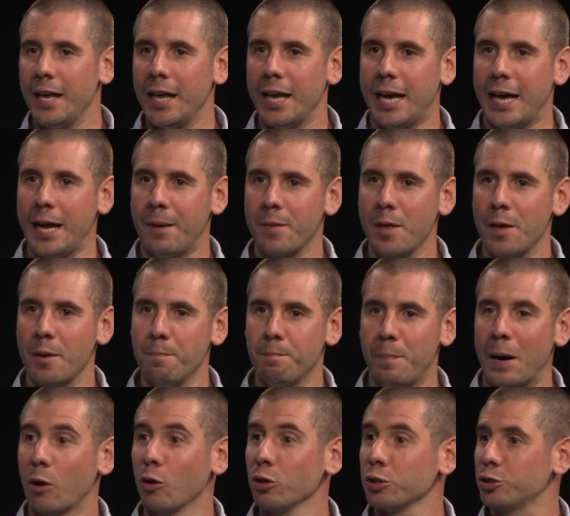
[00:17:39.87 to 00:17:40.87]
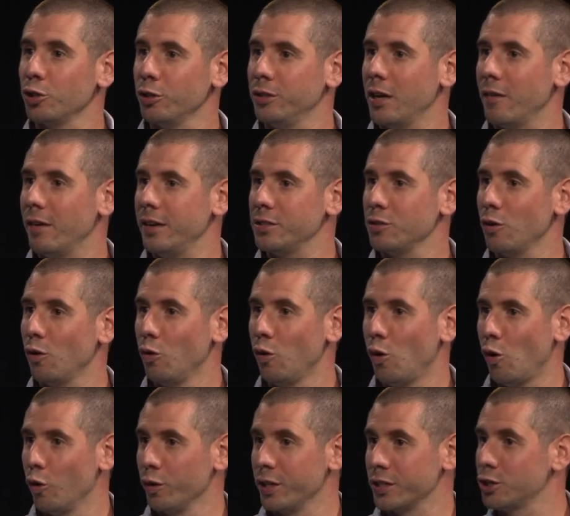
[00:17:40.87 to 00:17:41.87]
But also there is
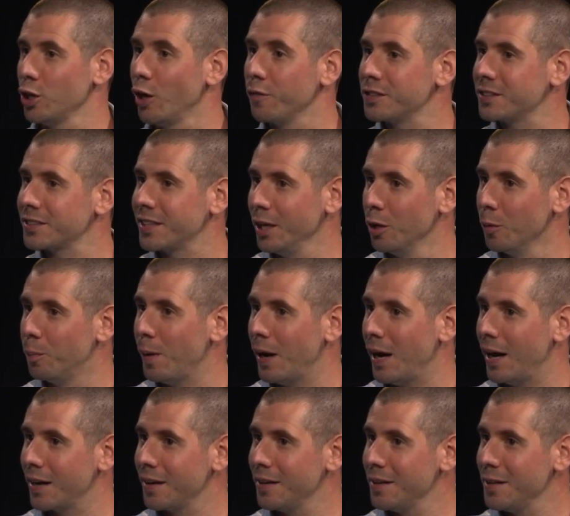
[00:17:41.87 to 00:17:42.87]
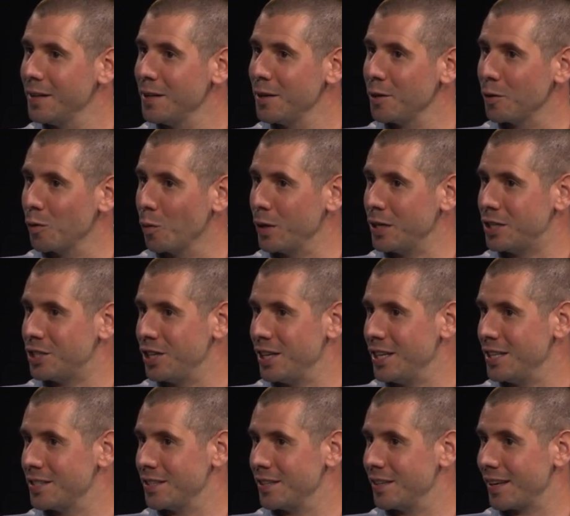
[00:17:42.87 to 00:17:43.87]
all the soft skill part, which
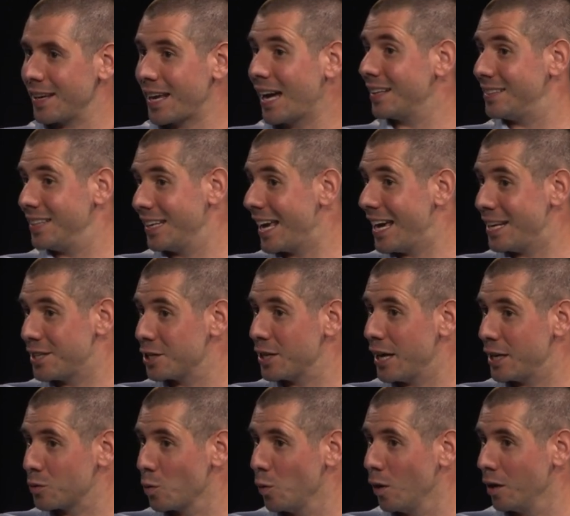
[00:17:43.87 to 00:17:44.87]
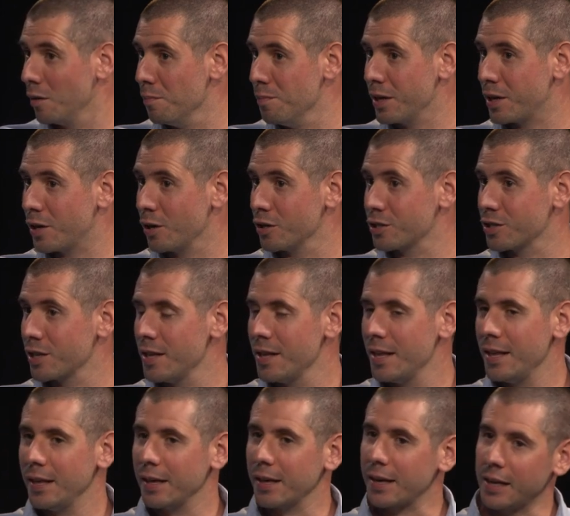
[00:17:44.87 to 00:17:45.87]
is cutting edge as well, because
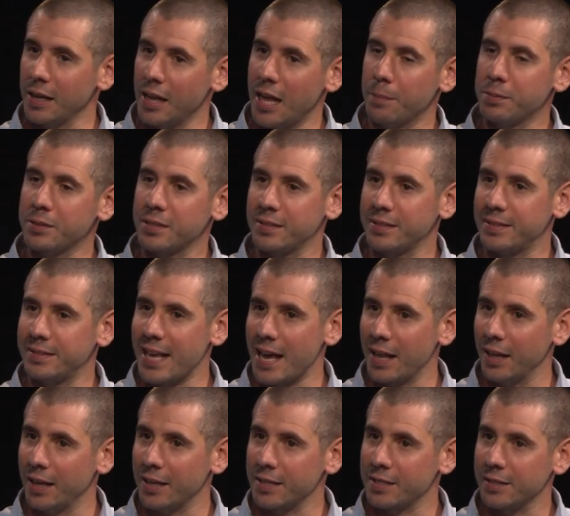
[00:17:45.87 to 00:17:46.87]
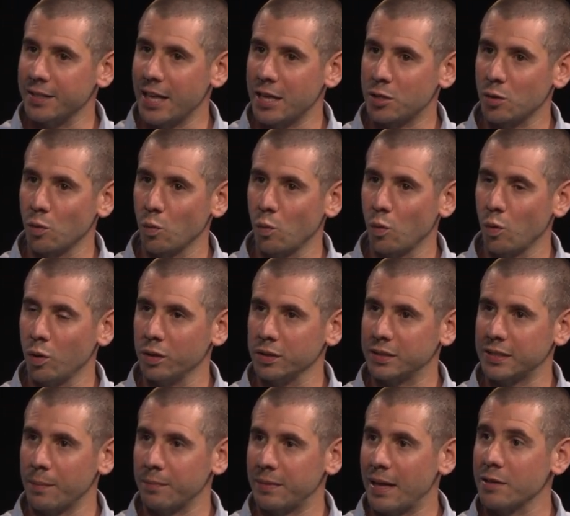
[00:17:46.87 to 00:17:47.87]
clubs tell us that
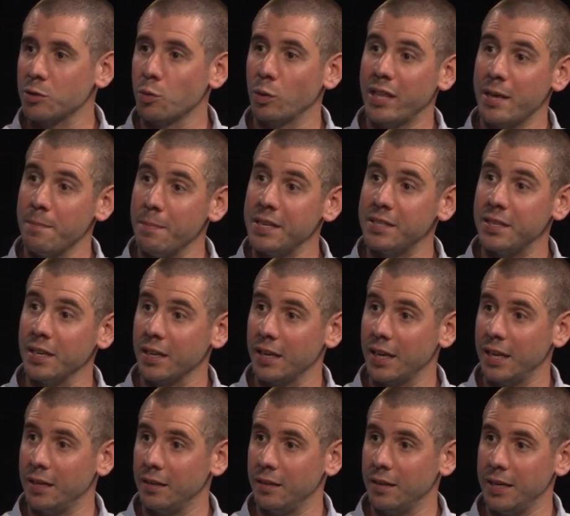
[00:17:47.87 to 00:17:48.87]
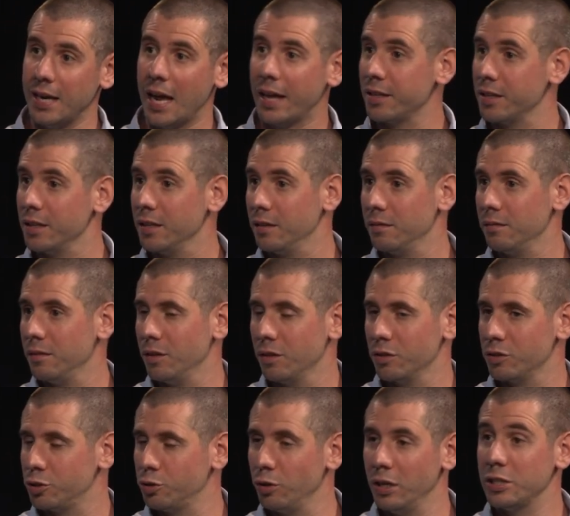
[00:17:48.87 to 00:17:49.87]
sometimes what they're missing in other
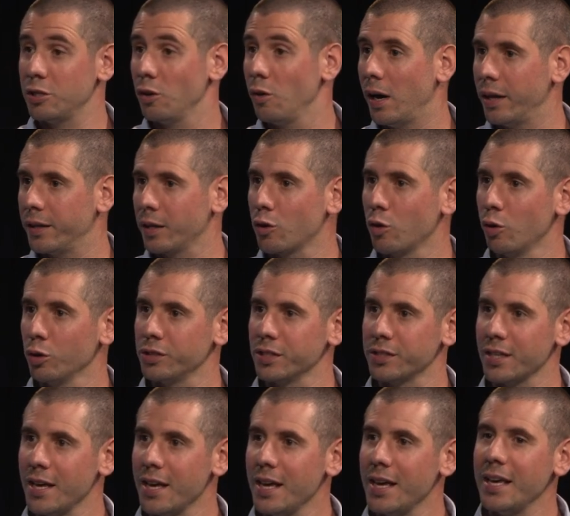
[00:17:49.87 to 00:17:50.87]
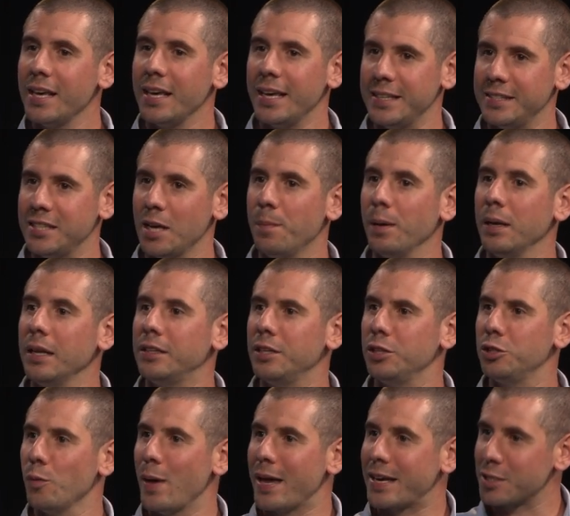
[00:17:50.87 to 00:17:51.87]
students or other courses is the ability
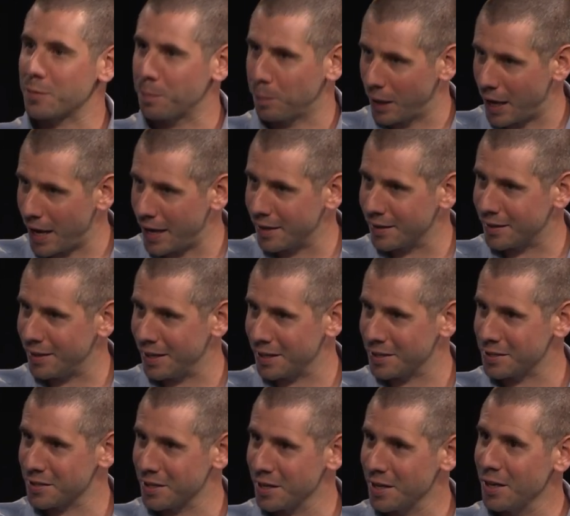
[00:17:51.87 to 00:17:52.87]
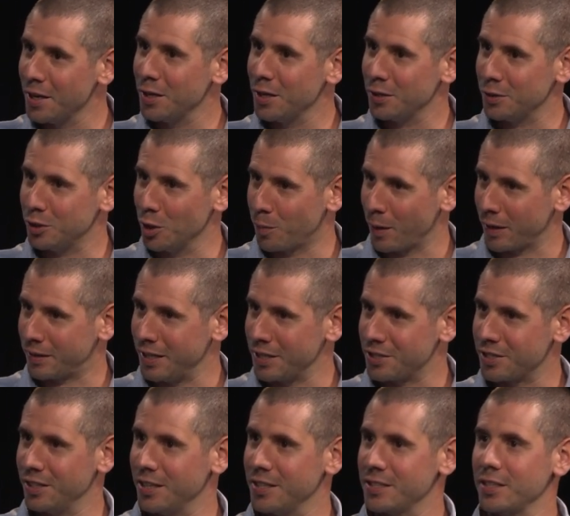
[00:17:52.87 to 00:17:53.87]
to explain things to
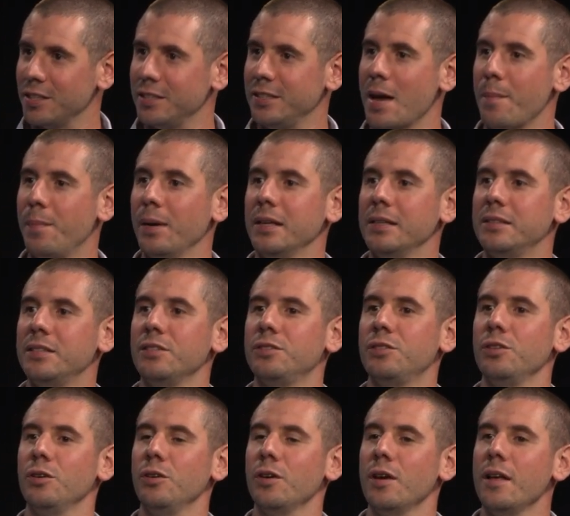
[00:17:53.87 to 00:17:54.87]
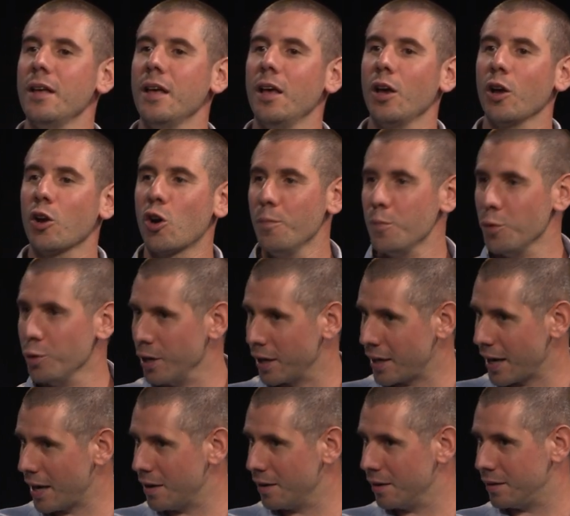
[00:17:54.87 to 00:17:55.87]
practitioners, the ability to
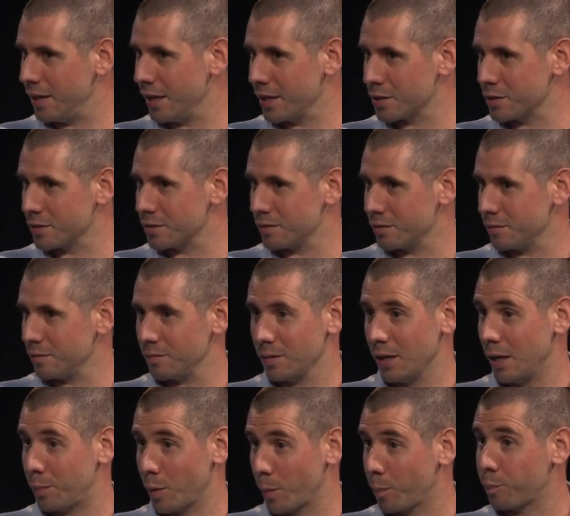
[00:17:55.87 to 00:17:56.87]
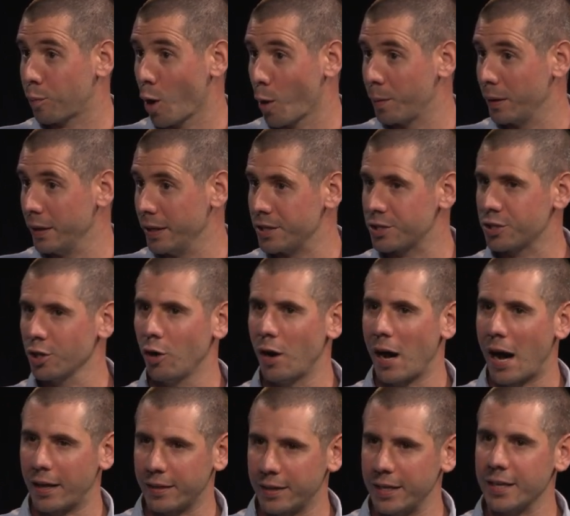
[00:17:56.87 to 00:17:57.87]
communicate things properly.
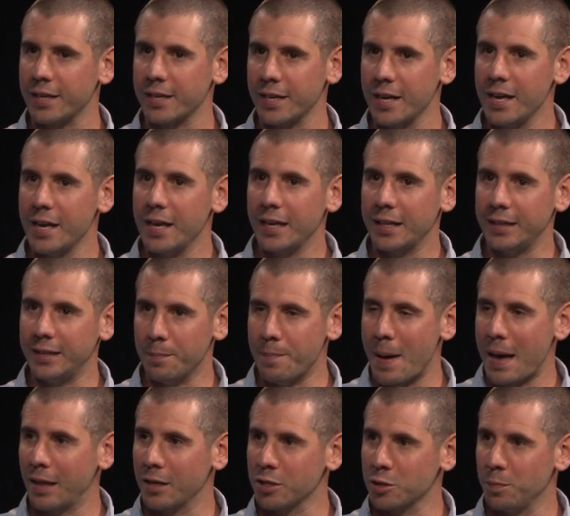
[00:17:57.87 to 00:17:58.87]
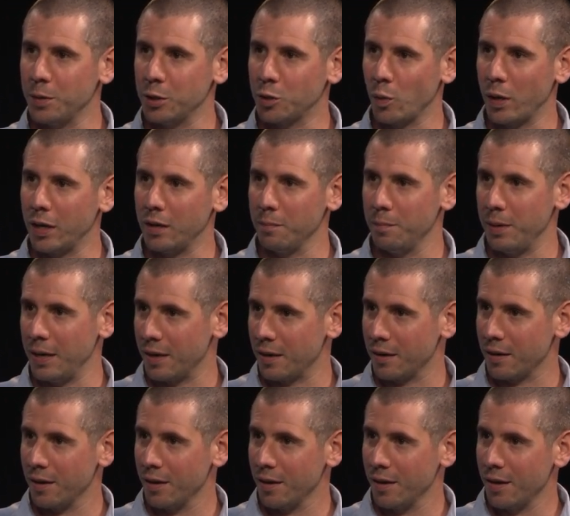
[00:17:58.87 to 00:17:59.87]
So I think the balance between being